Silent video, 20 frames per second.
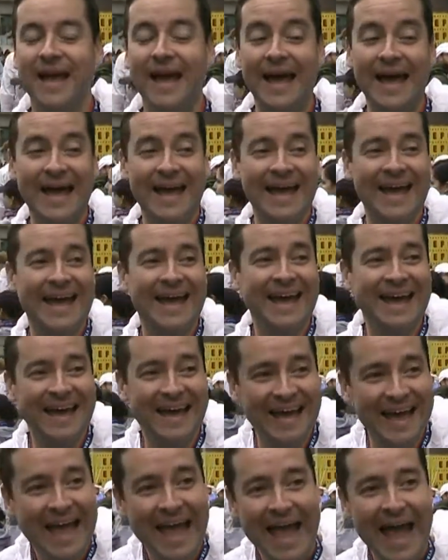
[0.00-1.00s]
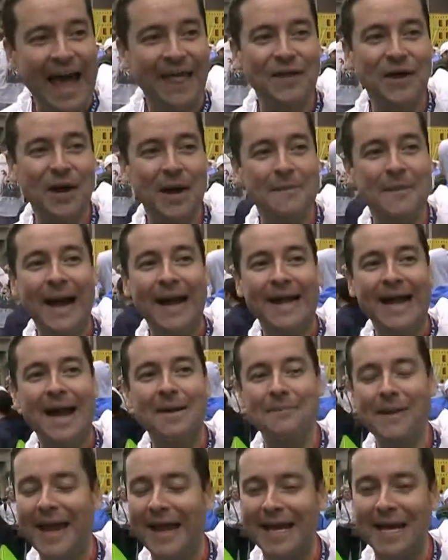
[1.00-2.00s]
I thought I might
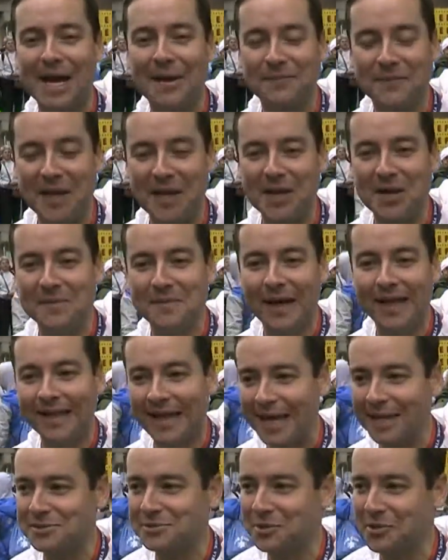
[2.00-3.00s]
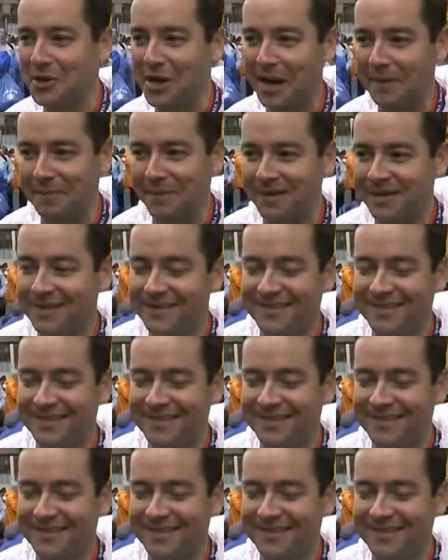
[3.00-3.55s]
not make it up the hill. My legs were cramping.